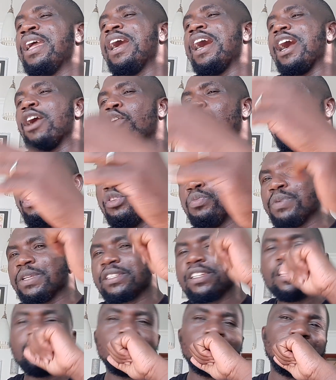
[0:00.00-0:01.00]
According to
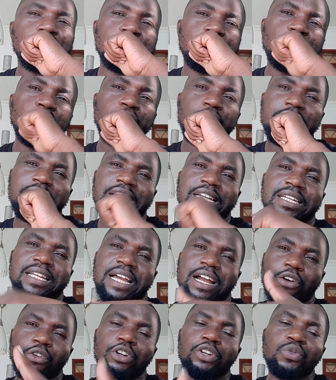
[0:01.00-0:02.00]
President Uhuru Kenyatta,
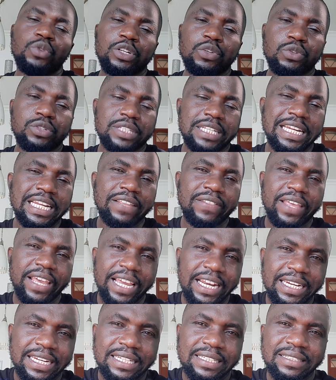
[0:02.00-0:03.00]
according to what he was telling the
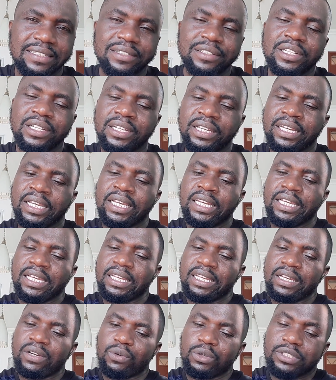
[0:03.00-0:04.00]
elders,
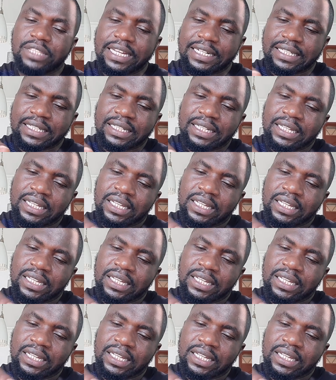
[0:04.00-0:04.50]
was that